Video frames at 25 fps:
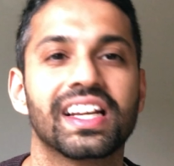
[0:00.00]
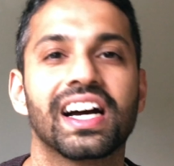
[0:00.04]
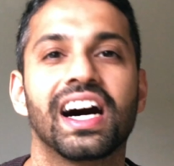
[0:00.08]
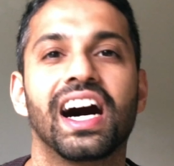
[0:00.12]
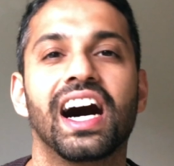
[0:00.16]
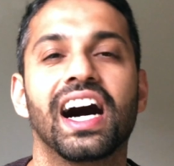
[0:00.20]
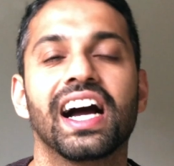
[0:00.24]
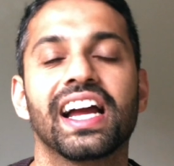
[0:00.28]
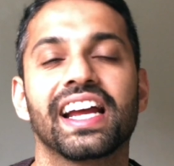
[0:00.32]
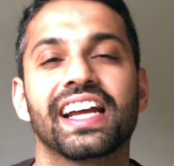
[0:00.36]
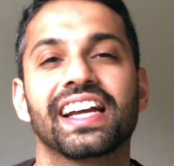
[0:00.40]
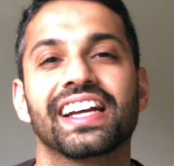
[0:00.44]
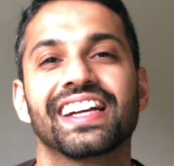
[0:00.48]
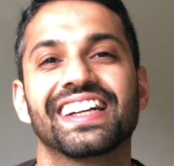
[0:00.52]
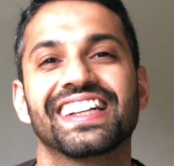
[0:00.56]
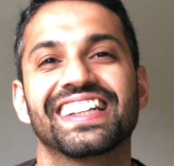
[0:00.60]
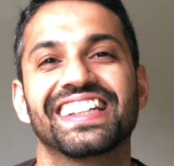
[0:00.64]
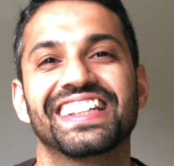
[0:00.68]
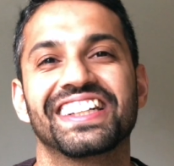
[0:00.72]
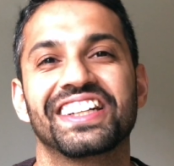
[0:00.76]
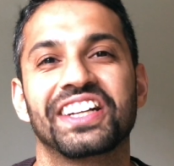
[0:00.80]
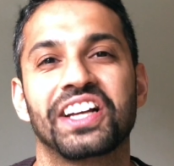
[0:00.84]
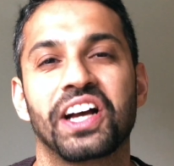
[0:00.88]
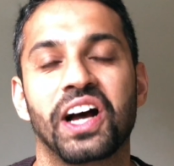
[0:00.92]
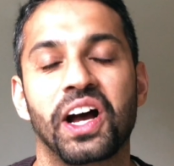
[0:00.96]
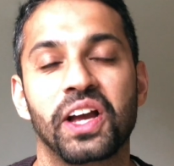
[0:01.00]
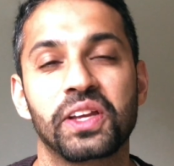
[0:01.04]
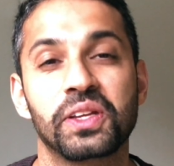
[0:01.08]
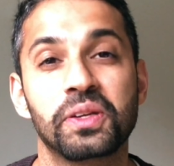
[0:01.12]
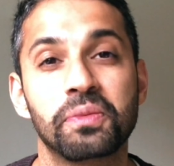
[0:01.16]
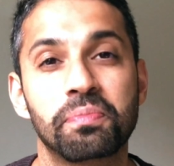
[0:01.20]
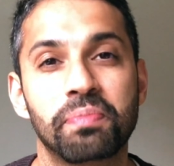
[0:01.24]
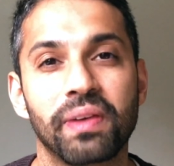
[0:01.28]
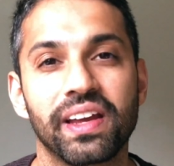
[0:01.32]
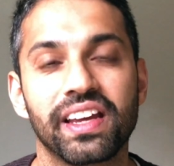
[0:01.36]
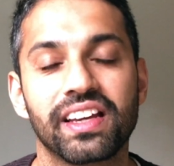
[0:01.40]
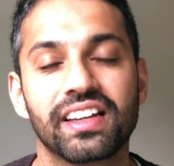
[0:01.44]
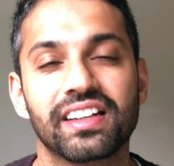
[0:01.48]
Hi, are
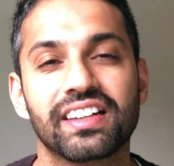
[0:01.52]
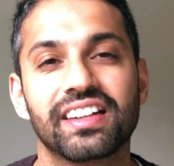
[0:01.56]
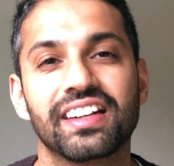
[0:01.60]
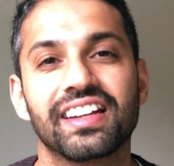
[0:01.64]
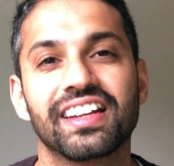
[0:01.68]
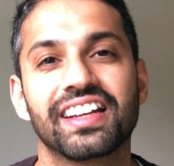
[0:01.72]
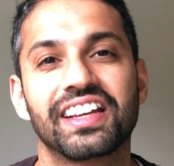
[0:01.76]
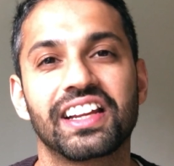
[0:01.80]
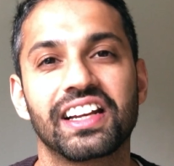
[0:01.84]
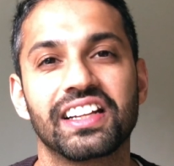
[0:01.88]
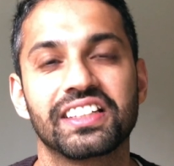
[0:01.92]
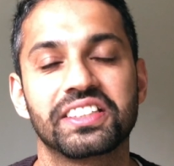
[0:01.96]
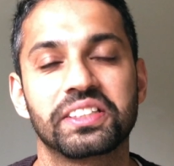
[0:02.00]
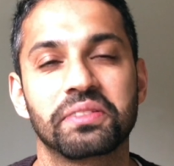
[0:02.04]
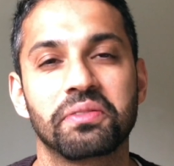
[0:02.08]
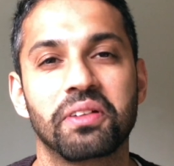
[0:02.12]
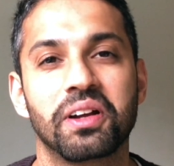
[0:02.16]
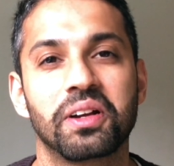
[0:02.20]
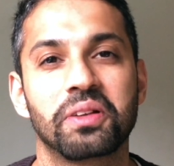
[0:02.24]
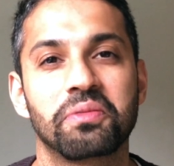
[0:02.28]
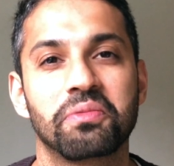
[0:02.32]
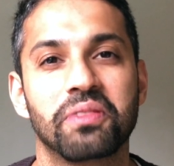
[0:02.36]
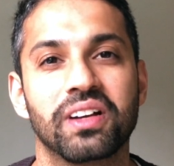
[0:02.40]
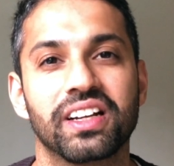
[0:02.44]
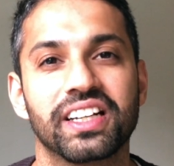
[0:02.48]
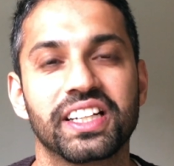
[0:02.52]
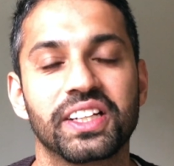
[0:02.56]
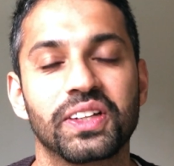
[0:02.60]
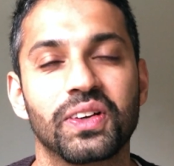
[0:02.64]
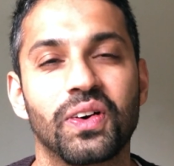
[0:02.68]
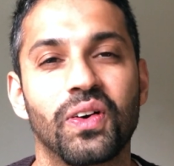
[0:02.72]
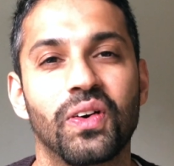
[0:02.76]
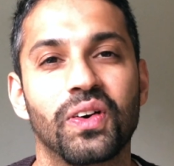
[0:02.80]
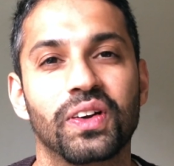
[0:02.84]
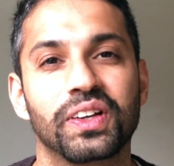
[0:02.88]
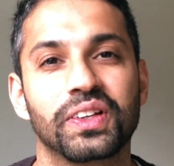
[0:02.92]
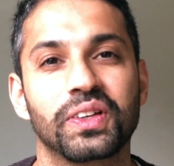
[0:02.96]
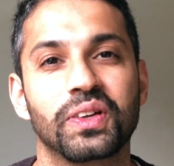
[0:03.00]
you paying a ridiculous amount of money
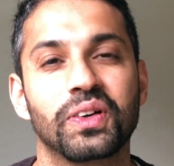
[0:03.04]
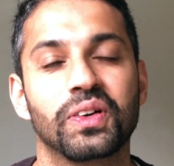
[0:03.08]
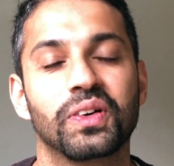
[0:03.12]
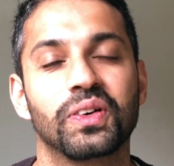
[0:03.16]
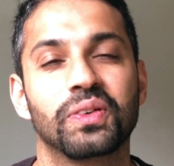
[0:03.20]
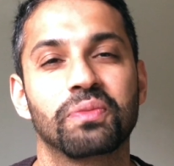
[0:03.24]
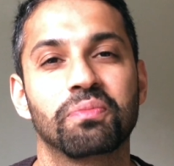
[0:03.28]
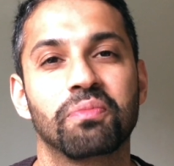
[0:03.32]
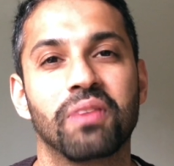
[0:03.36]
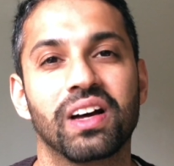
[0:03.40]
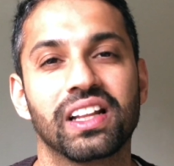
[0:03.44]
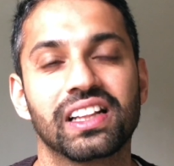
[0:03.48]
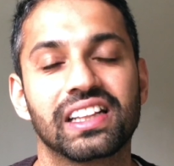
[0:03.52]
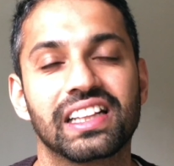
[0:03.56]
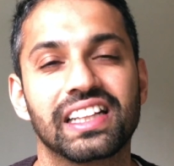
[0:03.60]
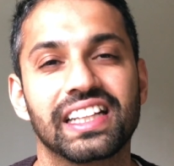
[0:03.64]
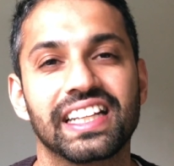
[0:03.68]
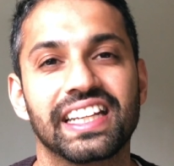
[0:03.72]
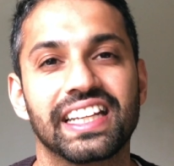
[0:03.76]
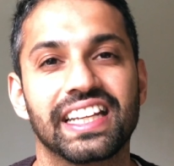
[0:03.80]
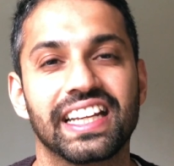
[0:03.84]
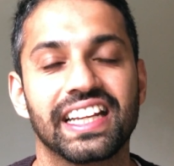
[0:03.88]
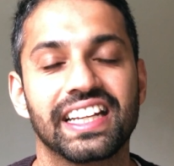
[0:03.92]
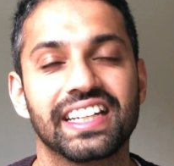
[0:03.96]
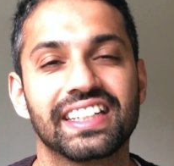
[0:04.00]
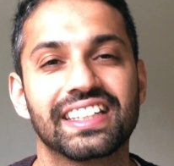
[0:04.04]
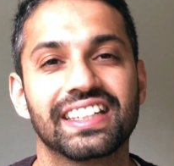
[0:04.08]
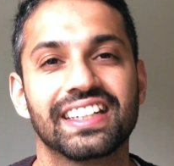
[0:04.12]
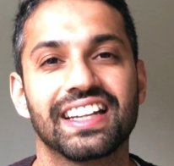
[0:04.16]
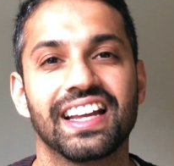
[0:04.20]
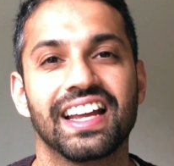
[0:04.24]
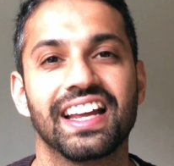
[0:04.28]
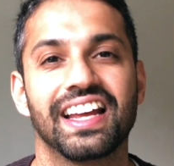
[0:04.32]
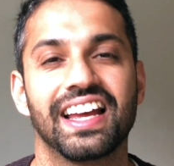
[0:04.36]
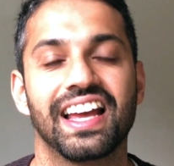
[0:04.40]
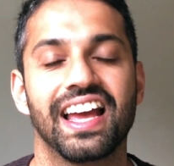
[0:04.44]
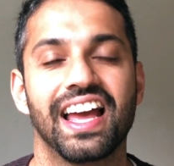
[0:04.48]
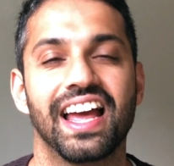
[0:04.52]
on your monthly
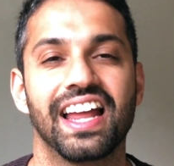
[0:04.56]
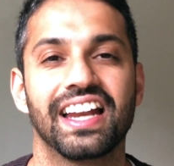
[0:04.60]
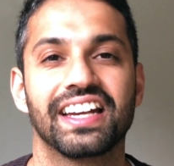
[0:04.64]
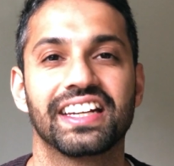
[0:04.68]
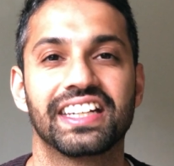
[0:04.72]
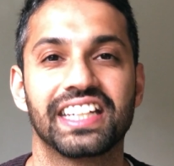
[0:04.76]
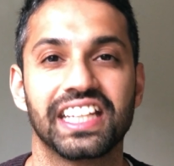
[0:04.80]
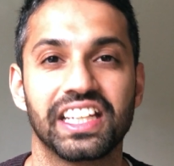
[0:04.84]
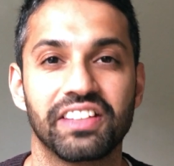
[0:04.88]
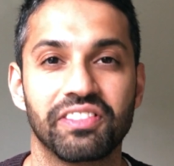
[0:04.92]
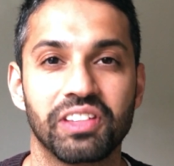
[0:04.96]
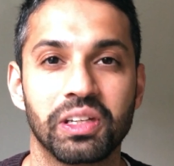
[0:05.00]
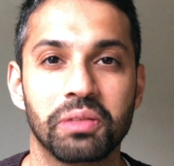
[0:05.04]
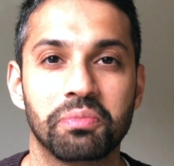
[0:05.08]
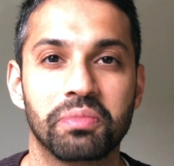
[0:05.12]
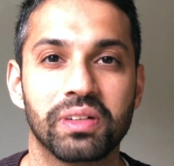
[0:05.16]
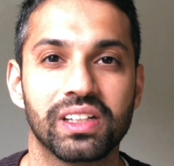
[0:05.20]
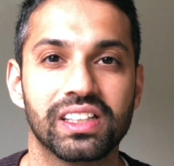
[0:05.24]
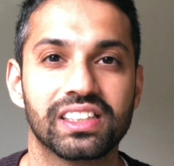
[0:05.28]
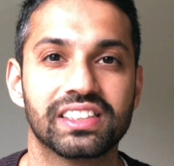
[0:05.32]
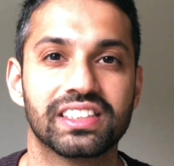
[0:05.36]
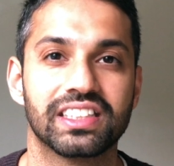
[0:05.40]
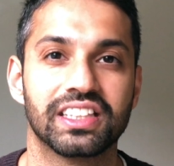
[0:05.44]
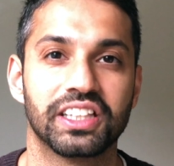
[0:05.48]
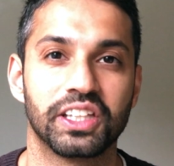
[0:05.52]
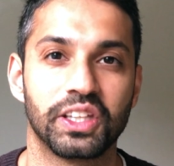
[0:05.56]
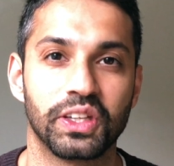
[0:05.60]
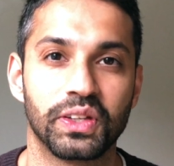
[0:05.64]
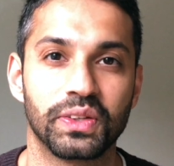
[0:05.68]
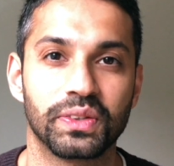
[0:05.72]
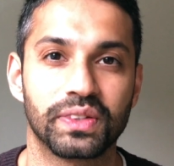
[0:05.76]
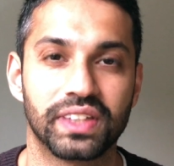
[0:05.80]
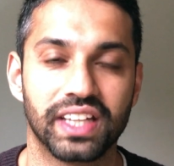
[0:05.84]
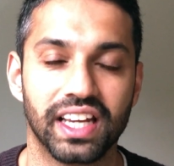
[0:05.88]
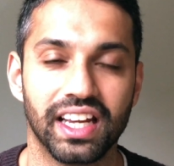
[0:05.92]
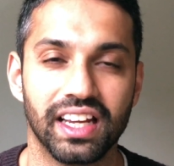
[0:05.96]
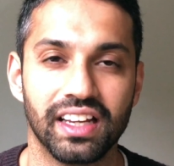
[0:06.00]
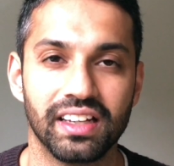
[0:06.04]
internet and TV bills in the
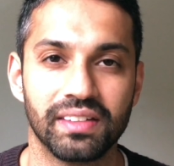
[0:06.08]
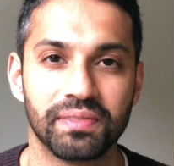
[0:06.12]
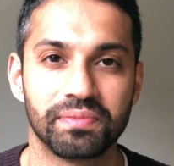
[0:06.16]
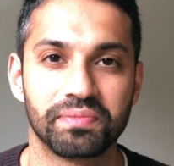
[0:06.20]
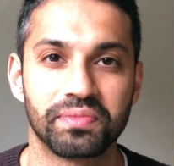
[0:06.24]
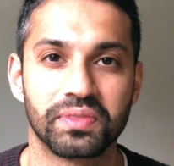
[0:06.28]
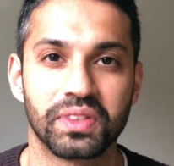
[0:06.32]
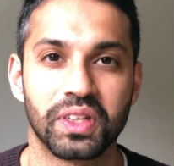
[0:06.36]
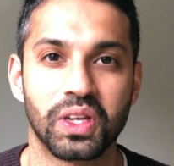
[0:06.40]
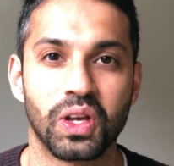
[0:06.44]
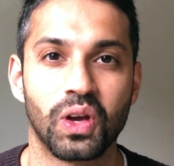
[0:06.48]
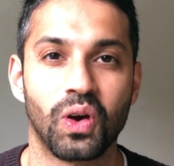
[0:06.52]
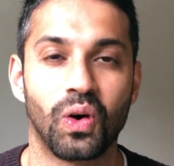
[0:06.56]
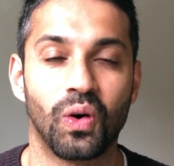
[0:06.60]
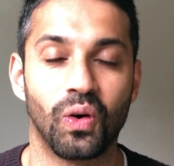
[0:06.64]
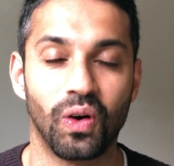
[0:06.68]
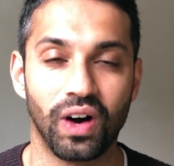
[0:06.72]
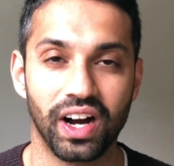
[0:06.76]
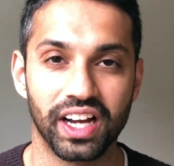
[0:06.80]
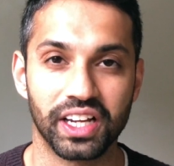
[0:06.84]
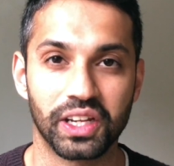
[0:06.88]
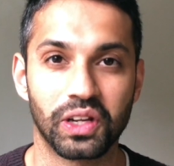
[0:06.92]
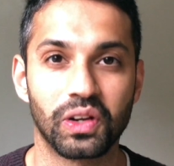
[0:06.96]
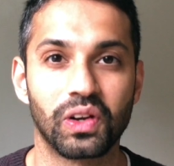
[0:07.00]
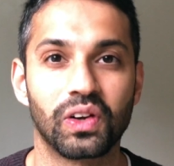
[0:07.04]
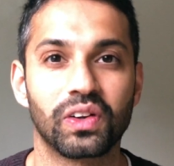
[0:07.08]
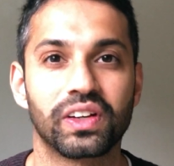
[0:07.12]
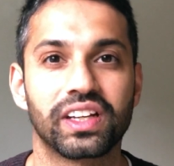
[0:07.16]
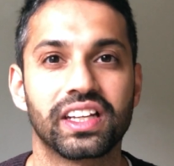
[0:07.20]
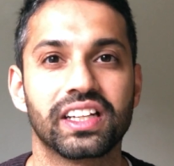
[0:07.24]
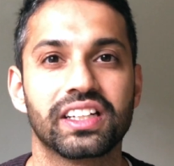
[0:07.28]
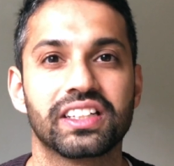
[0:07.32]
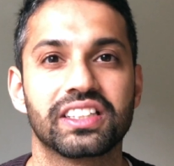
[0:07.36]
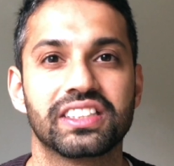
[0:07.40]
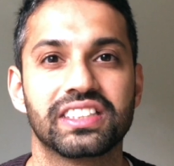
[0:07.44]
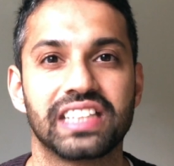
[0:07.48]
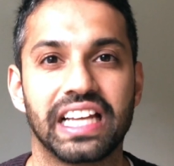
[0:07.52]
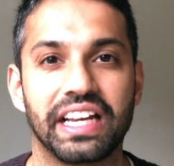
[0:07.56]
UK? Or are you
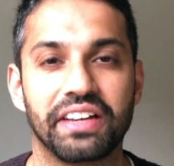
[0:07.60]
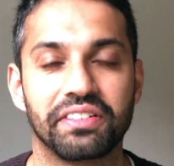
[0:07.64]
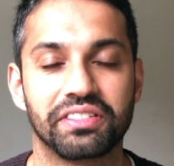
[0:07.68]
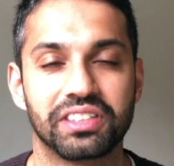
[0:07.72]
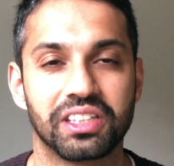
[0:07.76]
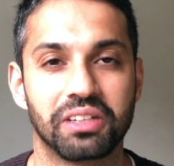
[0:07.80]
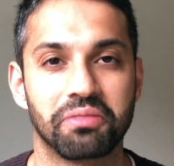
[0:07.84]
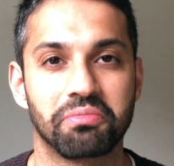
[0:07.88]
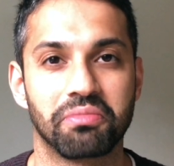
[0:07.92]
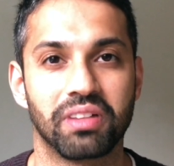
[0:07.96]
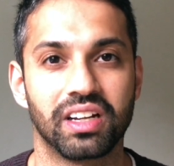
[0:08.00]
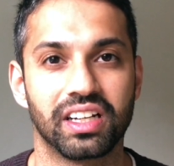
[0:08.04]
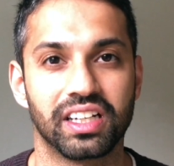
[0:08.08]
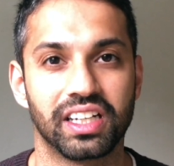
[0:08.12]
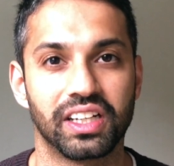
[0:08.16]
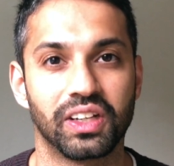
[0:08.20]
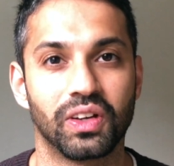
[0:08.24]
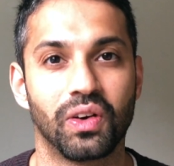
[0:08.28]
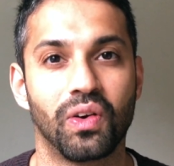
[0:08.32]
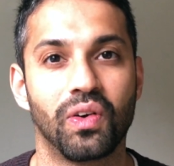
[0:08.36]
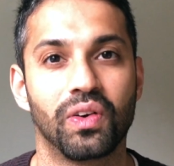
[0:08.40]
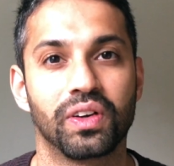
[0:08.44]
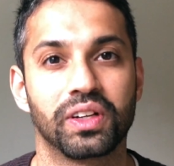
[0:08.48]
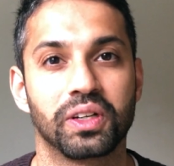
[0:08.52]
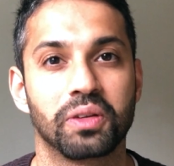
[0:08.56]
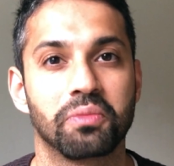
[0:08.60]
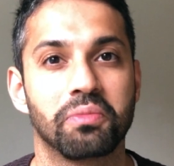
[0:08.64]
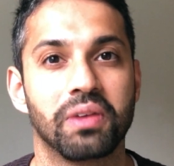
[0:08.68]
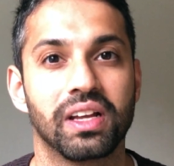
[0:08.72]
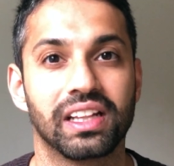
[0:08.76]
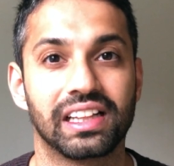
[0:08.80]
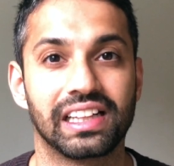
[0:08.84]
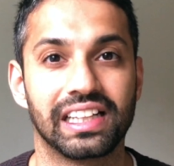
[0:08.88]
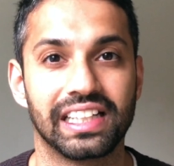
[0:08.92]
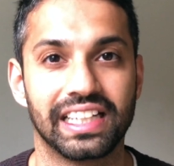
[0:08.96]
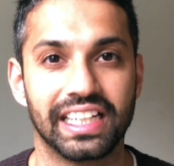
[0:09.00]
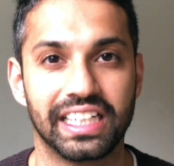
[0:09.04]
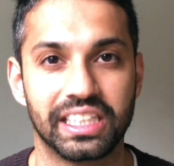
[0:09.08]
looking to save some money on your
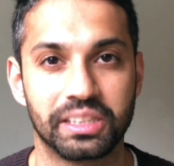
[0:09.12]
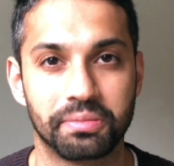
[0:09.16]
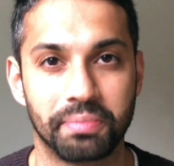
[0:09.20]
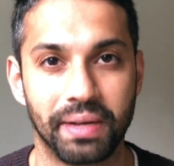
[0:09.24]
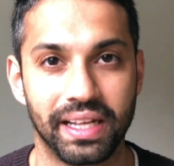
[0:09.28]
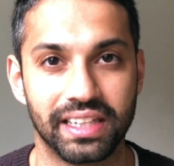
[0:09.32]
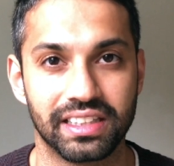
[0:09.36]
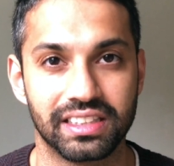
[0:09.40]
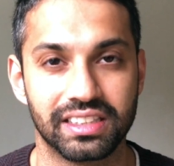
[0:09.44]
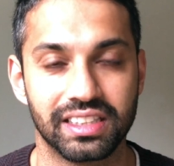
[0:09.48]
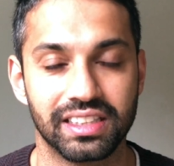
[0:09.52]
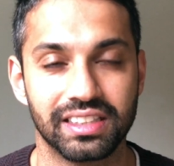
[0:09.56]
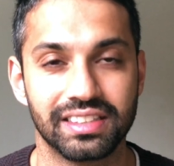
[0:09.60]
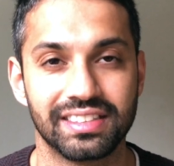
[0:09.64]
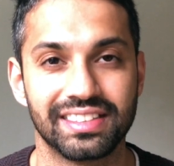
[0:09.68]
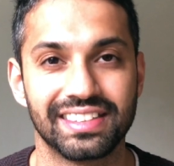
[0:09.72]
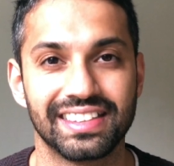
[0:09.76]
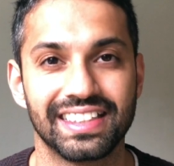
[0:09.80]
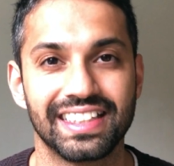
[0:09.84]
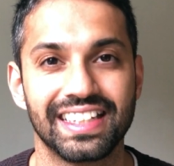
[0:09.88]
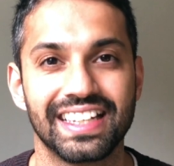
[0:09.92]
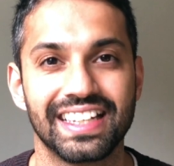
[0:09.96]
monthly expenses?